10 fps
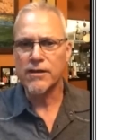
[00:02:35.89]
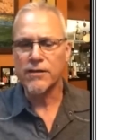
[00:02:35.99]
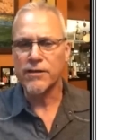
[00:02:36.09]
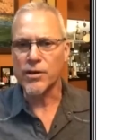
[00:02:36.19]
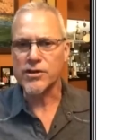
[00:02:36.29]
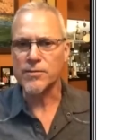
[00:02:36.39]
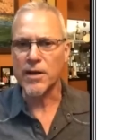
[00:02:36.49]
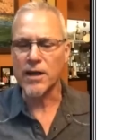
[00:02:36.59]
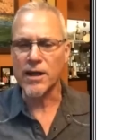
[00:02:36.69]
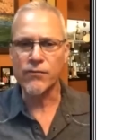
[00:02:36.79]
the rest of
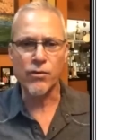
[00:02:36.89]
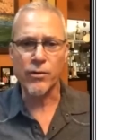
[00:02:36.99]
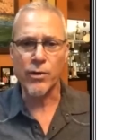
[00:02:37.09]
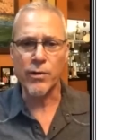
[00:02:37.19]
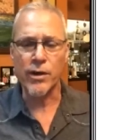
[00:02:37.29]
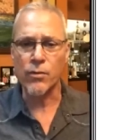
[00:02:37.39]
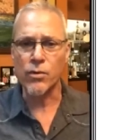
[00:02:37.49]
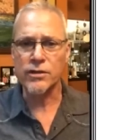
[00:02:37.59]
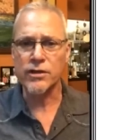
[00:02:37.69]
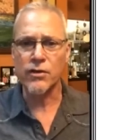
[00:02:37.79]
my life, whether I want to
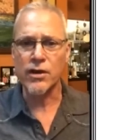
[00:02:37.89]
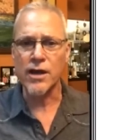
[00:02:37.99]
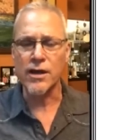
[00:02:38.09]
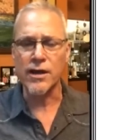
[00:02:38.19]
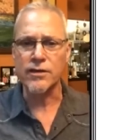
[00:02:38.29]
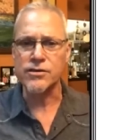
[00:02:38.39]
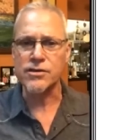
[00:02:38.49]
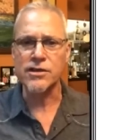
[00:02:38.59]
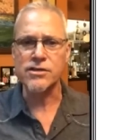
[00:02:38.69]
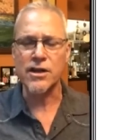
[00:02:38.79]
work there or not. I could
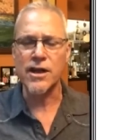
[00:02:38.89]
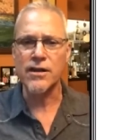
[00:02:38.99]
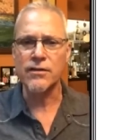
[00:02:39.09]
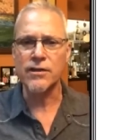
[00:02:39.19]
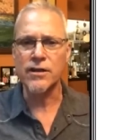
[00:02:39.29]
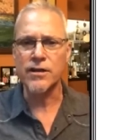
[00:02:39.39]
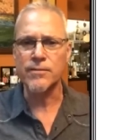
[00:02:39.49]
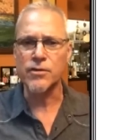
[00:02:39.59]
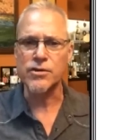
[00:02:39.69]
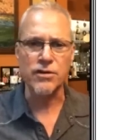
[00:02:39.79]
just lease it out um,
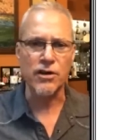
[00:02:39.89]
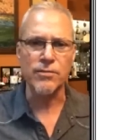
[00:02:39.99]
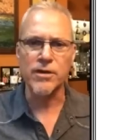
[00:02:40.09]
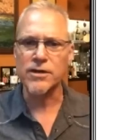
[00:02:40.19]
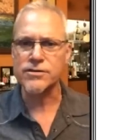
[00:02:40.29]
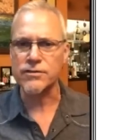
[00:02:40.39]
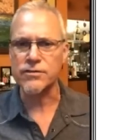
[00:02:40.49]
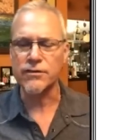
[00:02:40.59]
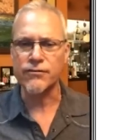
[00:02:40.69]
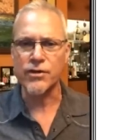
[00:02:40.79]
to a Starbucks or
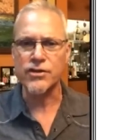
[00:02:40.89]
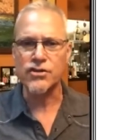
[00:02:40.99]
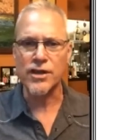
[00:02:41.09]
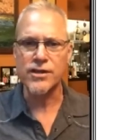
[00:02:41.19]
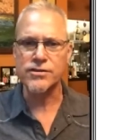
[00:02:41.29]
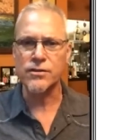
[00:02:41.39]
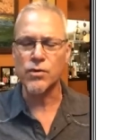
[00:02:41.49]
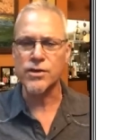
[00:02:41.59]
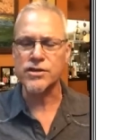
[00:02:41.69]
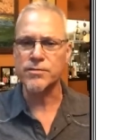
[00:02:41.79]
to a franchise that
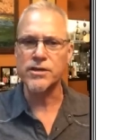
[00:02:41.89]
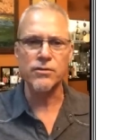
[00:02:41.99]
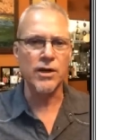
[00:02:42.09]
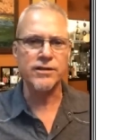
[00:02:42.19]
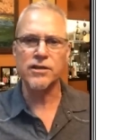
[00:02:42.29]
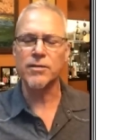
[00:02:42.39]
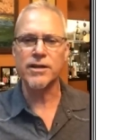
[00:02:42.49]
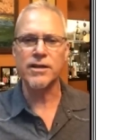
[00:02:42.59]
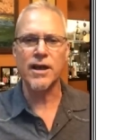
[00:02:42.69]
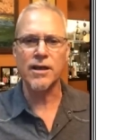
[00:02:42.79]
wants to be right there
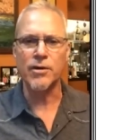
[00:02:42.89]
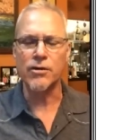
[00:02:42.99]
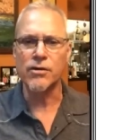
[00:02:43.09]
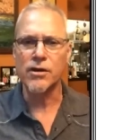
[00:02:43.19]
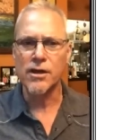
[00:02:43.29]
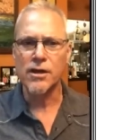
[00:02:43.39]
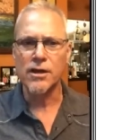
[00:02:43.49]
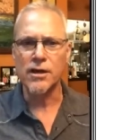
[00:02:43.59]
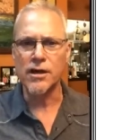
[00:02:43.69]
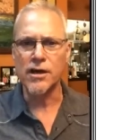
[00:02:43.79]
by the Alamo.
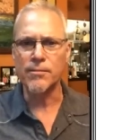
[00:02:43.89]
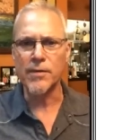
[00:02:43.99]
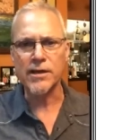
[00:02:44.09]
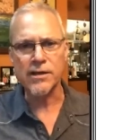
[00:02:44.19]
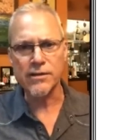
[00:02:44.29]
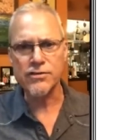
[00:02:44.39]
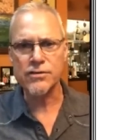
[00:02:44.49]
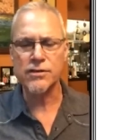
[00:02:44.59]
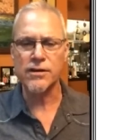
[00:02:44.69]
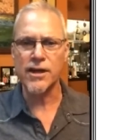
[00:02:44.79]
Uh, my kids
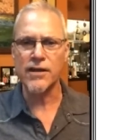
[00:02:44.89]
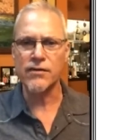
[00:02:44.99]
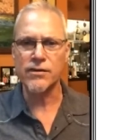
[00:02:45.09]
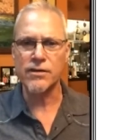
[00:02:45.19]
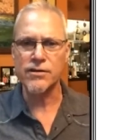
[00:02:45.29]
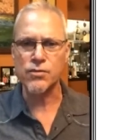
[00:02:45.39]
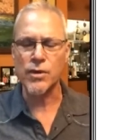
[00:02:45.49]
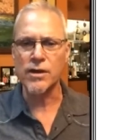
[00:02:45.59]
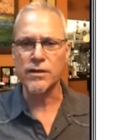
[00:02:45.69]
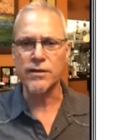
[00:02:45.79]
could have it as
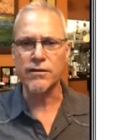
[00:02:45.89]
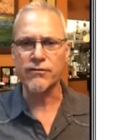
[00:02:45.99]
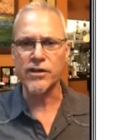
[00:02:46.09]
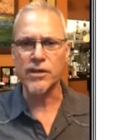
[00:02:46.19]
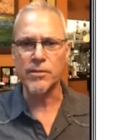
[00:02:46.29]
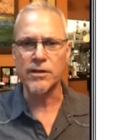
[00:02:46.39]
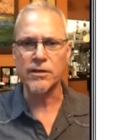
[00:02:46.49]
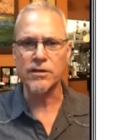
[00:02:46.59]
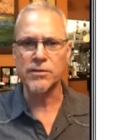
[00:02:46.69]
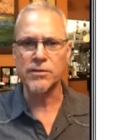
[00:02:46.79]
well in their family, and it could